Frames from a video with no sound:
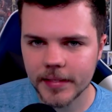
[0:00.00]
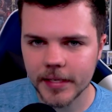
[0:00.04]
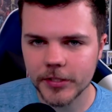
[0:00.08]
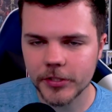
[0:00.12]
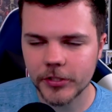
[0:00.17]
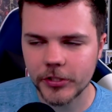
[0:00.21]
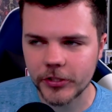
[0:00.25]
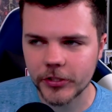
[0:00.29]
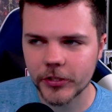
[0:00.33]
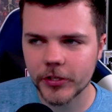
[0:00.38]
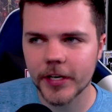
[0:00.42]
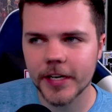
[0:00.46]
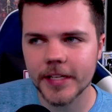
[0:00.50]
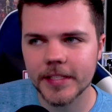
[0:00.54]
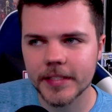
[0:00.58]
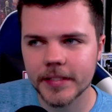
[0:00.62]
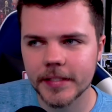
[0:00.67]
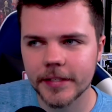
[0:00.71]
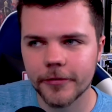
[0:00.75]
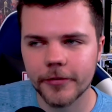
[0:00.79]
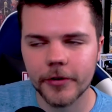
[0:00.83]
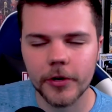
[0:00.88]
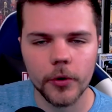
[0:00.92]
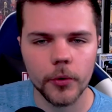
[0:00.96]
And sure, it's a
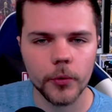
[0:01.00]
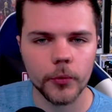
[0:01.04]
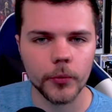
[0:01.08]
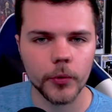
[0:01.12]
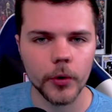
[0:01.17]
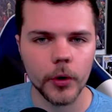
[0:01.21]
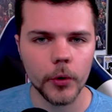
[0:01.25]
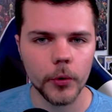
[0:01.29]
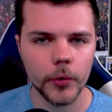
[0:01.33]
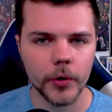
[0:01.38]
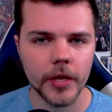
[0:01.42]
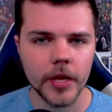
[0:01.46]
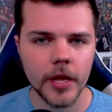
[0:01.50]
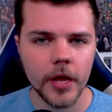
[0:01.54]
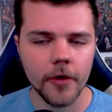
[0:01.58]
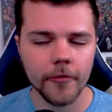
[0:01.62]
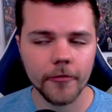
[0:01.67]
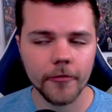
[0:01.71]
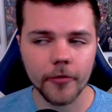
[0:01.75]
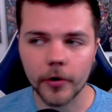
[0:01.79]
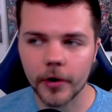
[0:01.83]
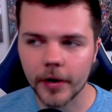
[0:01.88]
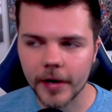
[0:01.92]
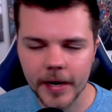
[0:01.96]
difficult road
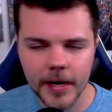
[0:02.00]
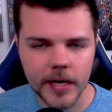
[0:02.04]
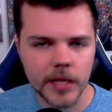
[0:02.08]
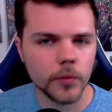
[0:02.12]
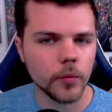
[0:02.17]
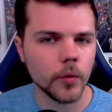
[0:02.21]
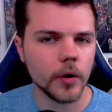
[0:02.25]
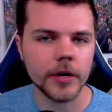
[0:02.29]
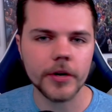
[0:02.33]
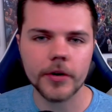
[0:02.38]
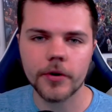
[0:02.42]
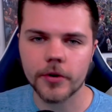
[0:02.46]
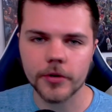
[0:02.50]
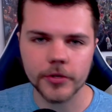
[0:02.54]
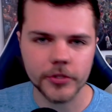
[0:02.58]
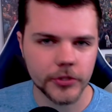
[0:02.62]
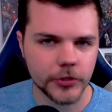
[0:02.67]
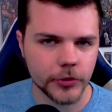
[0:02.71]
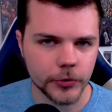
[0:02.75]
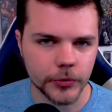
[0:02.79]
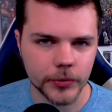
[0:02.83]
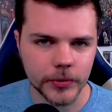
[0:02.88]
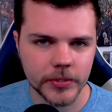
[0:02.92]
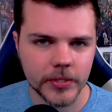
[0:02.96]
for anyone in her
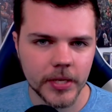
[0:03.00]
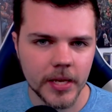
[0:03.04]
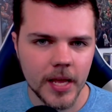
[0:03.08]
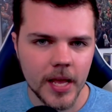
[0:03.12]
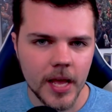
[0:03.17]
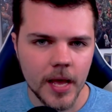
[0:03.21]
shoes,